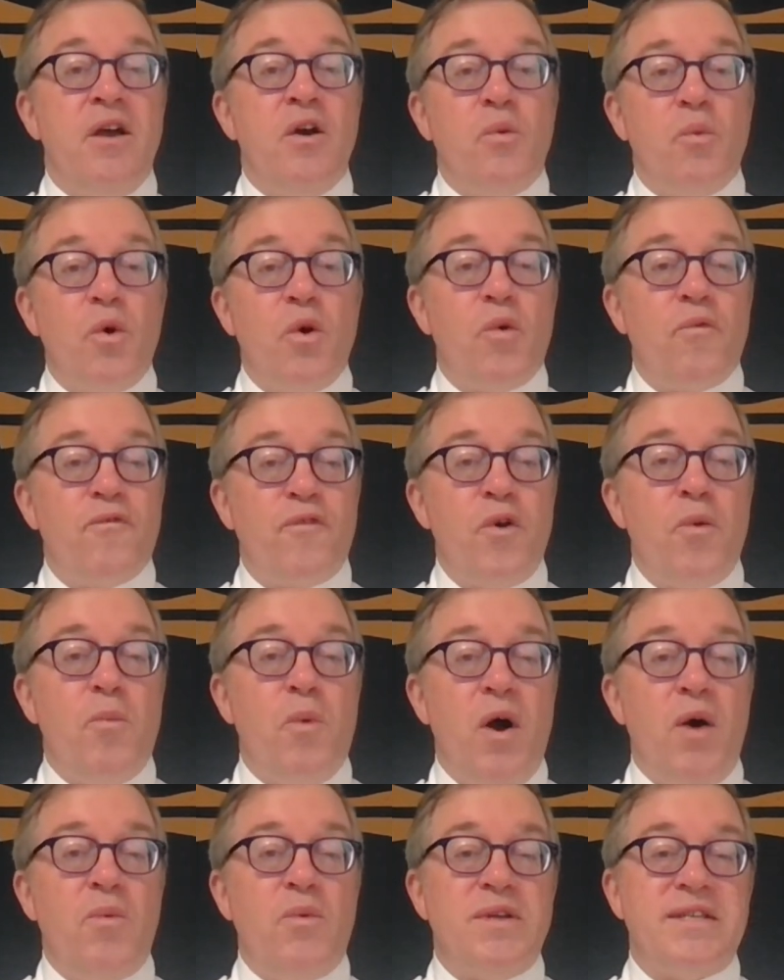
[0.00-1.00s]
were from
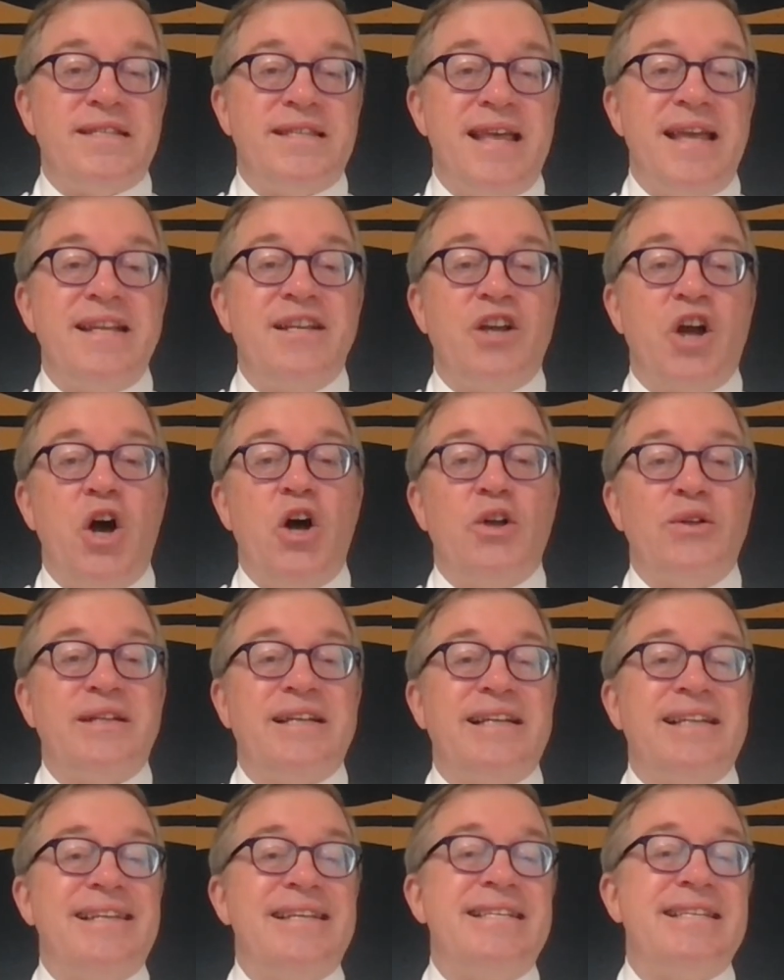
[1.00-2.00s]
what was then called
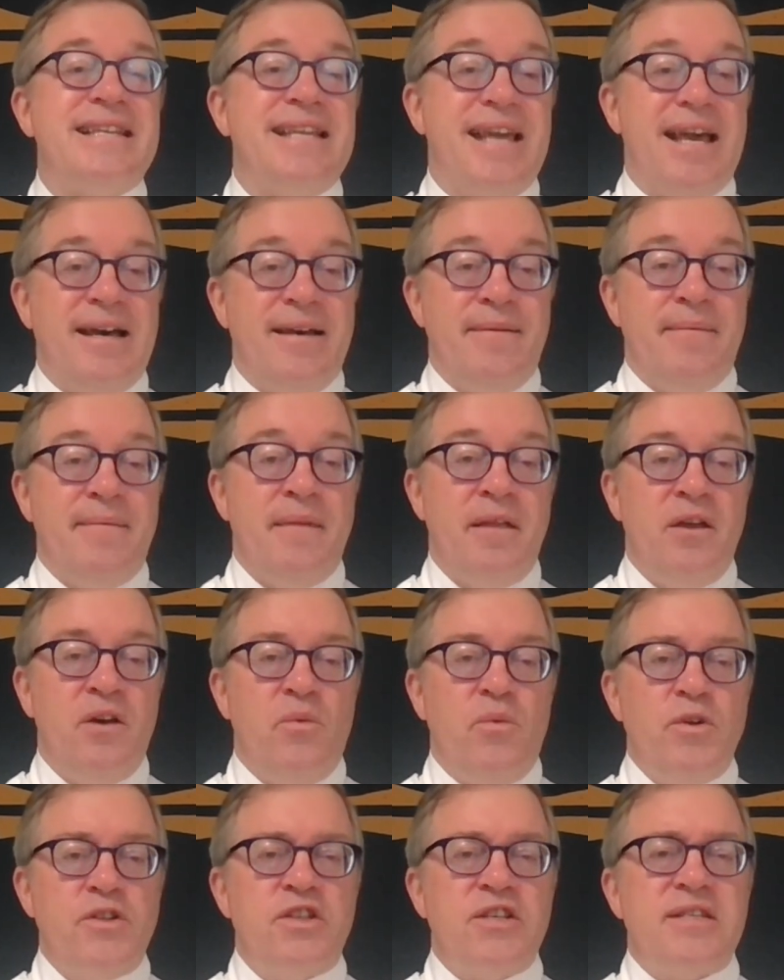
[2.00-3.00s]
Galicia,
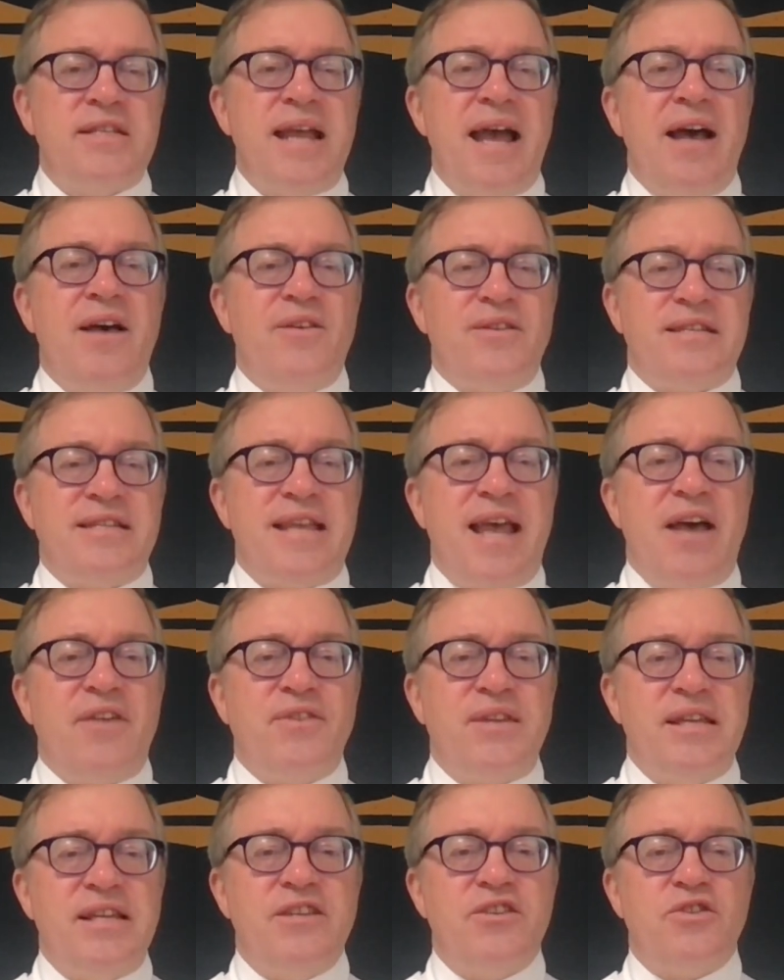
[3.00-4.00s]
which is now
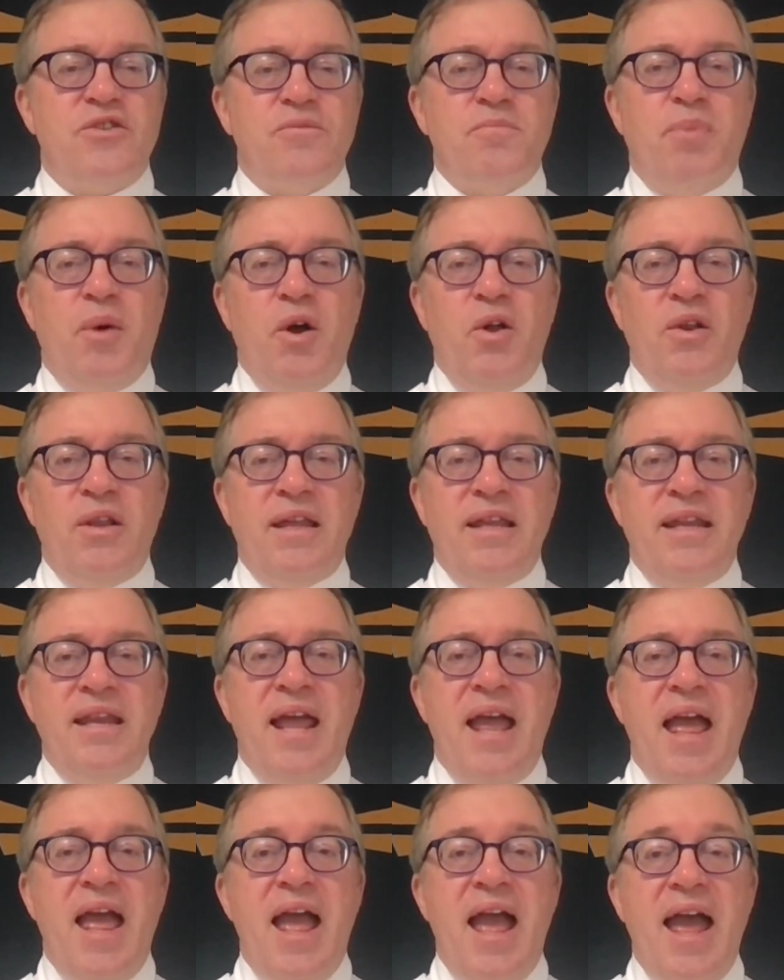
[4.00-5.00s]
southeastern Poland
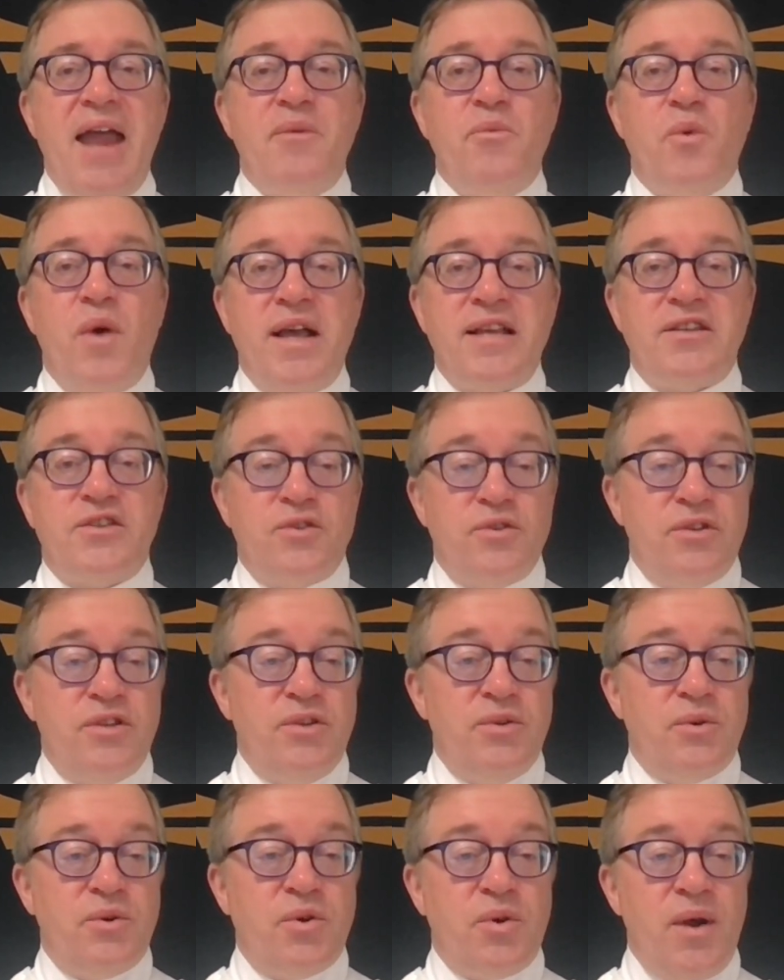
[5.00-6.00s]
and western
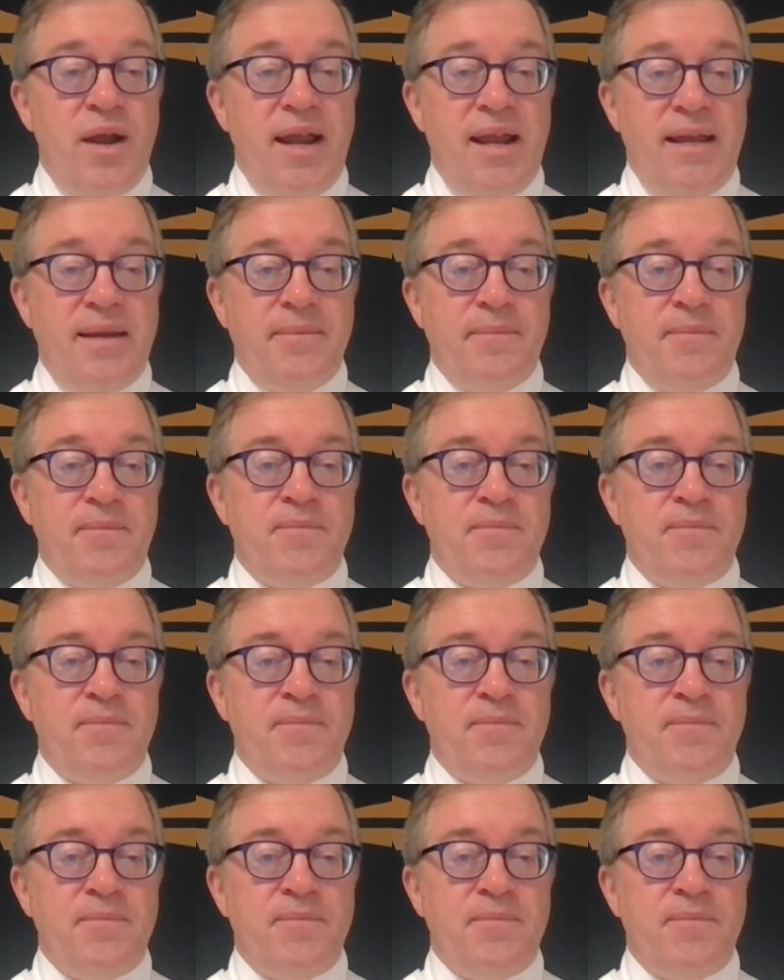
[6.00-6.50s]
Ukraine.